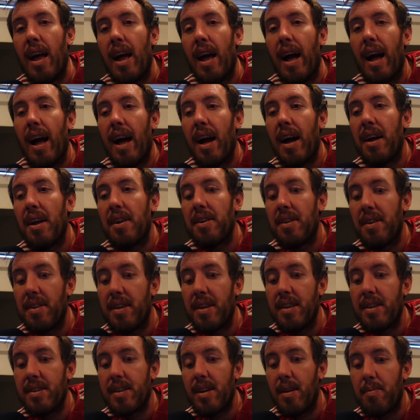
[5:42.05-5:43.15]
and
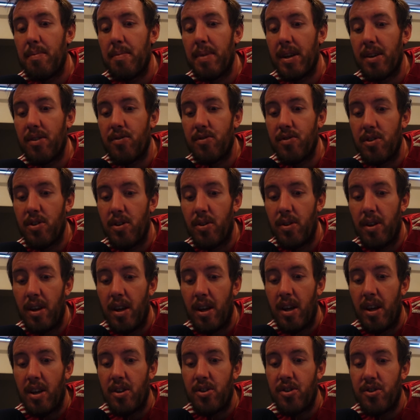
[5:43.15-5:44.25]
these can be grown
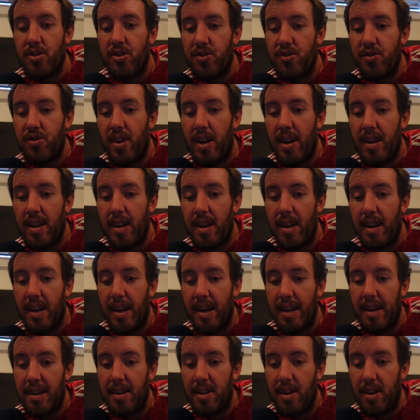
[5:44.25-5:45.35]
straight
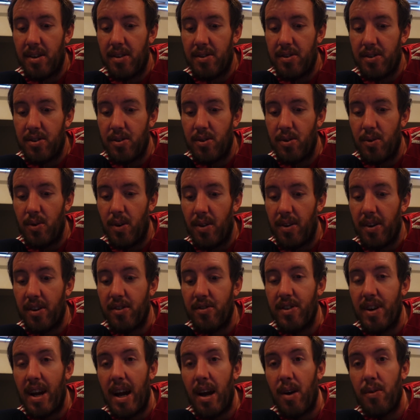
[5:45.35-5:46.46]
into the
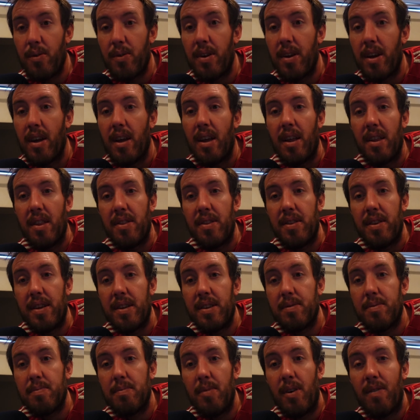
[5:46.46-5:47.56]
ground this
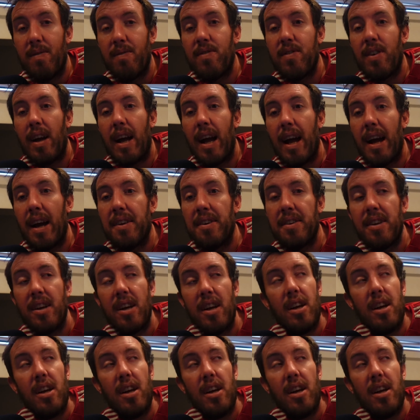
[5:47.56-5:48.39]
month, and